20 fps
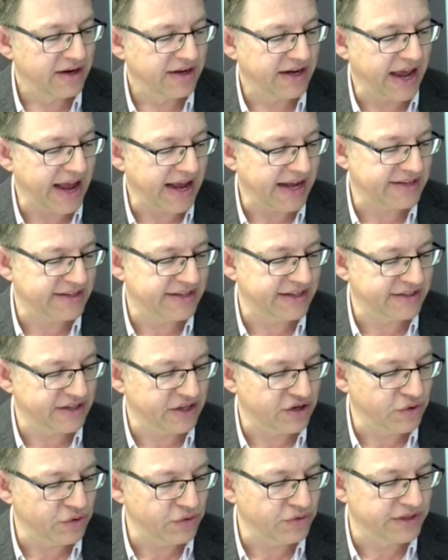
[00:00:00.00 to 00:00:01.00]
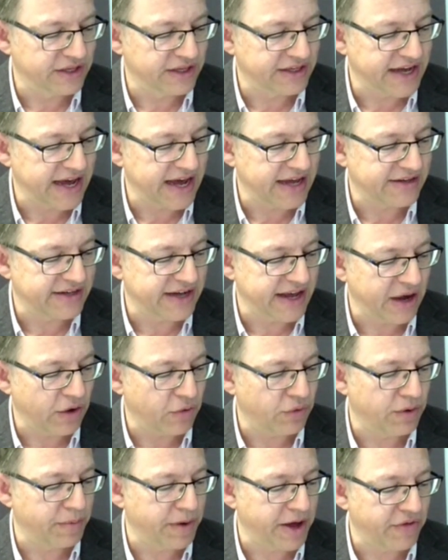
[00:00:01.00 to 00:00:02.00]
to access and use the data
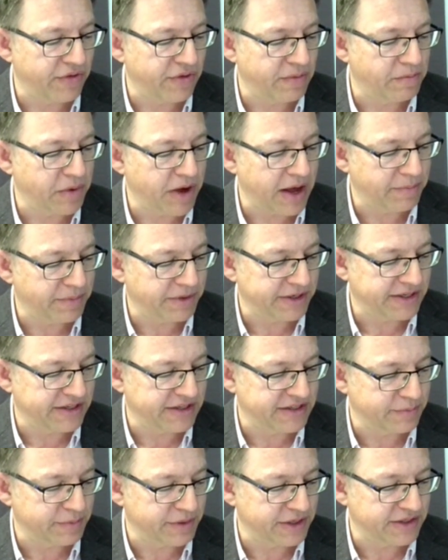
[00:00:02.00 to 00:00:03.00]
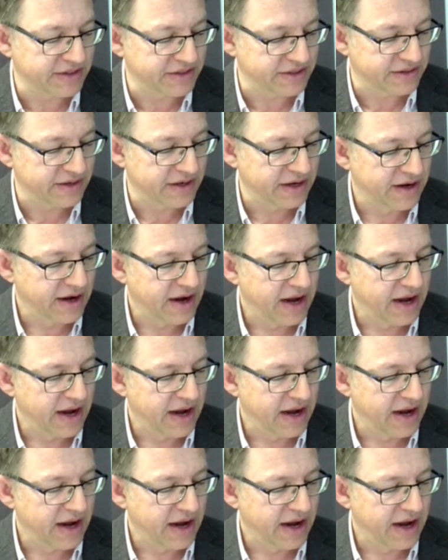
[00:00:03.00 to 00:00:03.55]
held about them by participants,